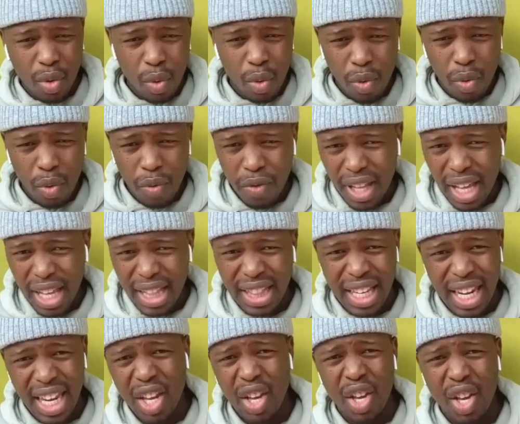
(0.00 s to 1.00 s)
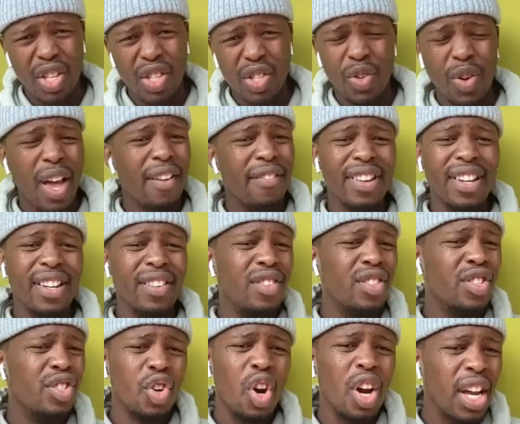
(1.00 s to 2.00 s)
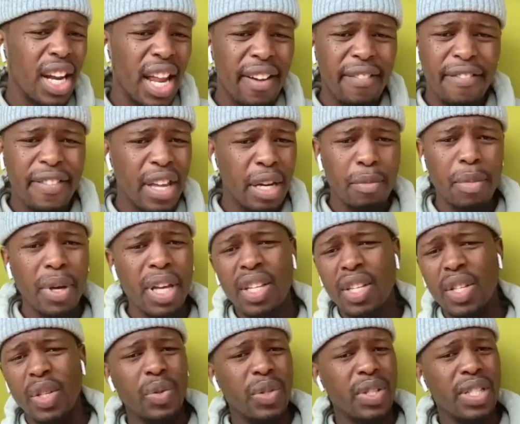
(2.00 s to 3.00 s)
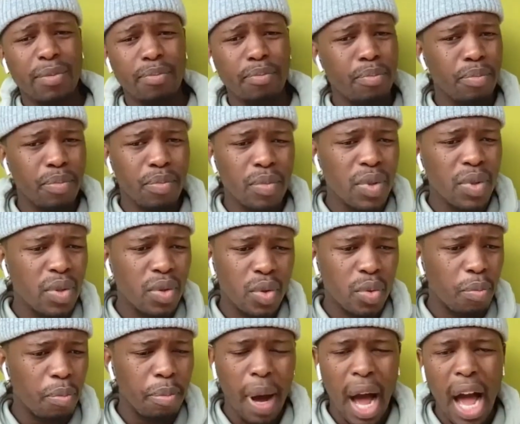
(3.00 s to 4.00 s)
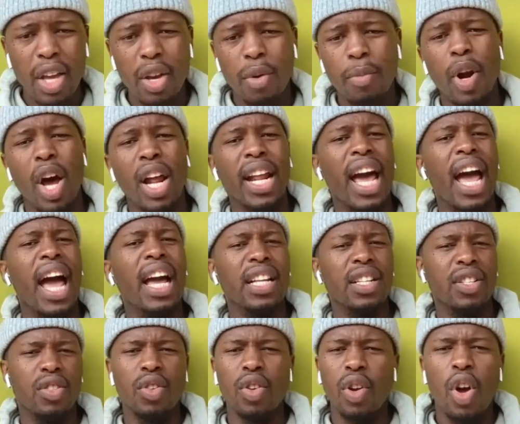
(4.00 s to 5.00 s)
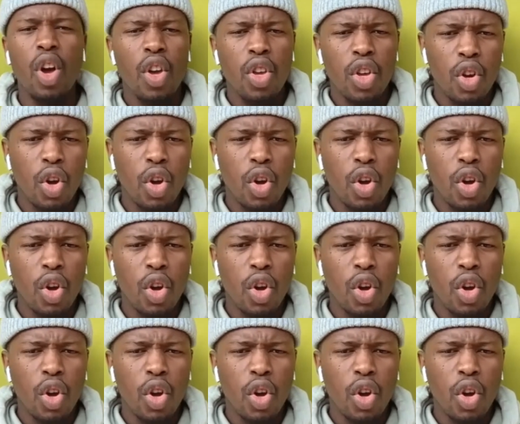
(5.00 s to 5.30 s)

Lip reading: school for that 3 years, you have a strong enough fan base to buy your product. You